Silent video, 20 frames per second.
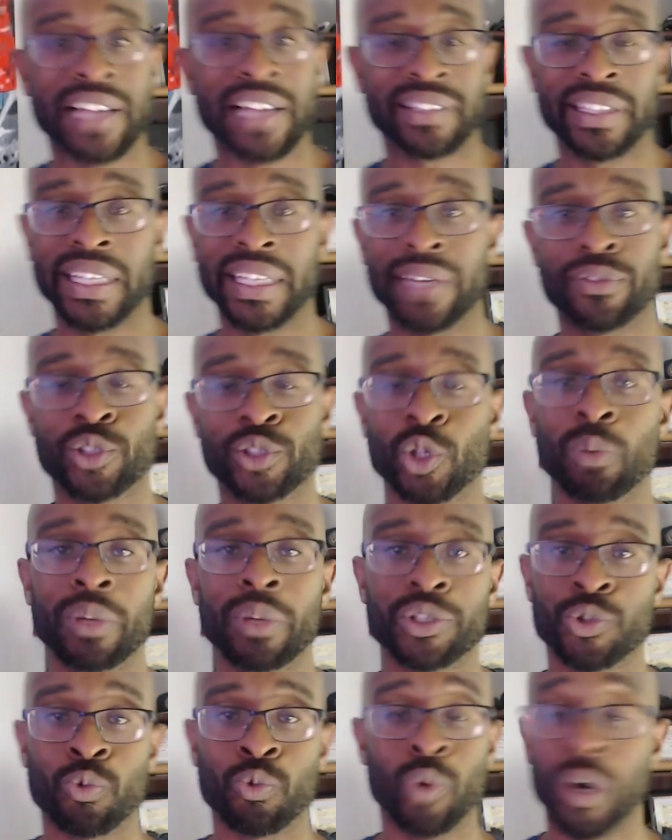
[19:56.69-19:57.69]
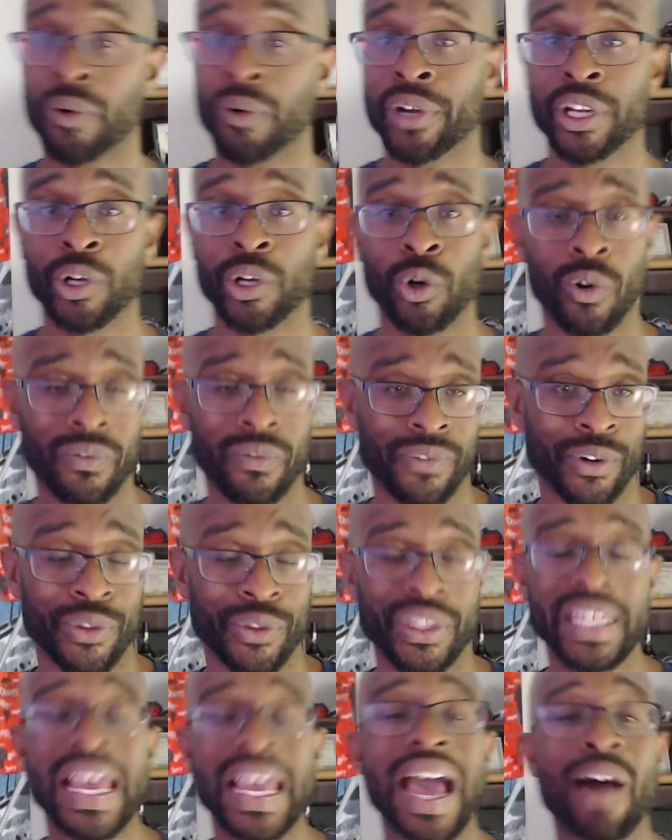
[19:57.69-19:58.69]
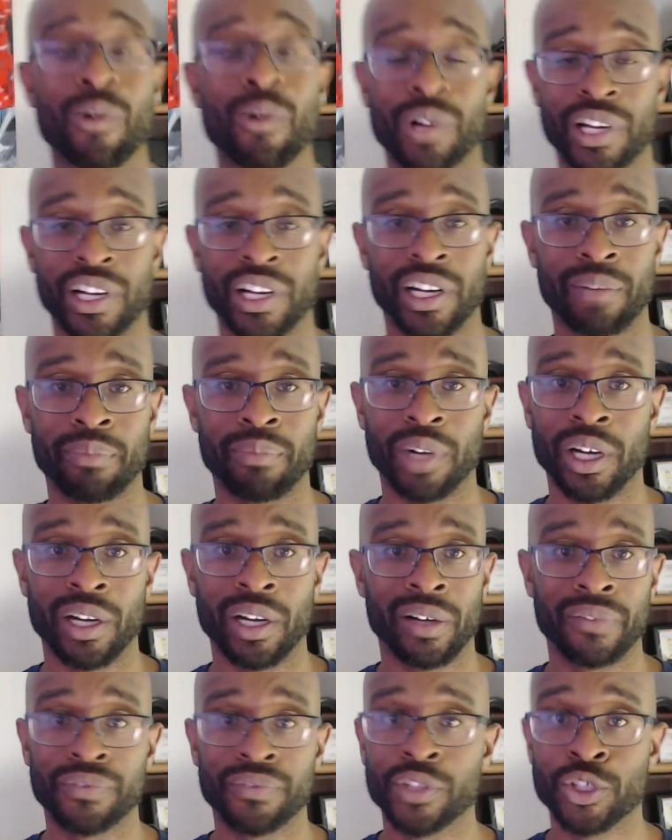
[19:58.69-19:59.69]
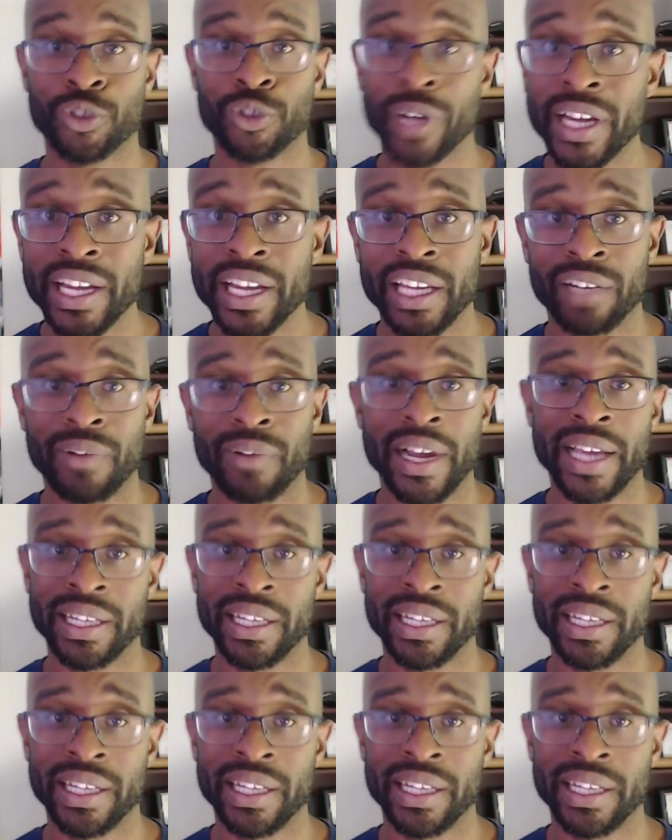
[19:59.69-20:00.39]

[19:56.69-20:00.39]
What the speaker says: that they have so much worry over the outcome of the trade, right?